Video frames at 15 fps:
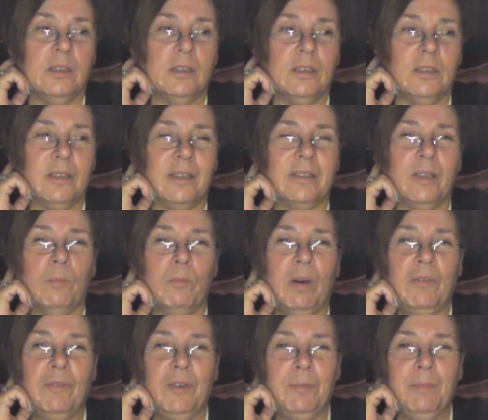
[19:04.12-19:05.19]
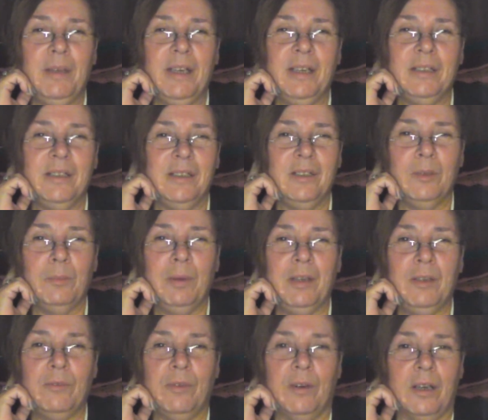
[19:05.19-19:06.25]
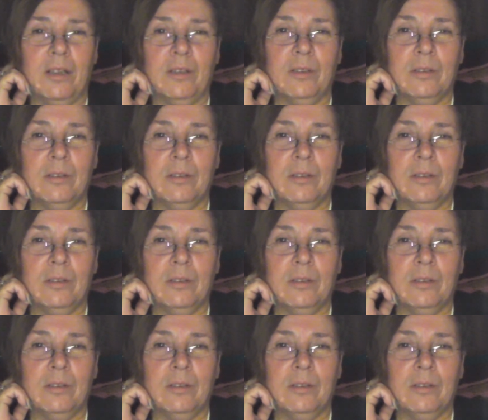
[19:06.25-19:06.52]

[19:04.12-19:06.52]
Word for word: Like the Muffin Man, he's a pedophile.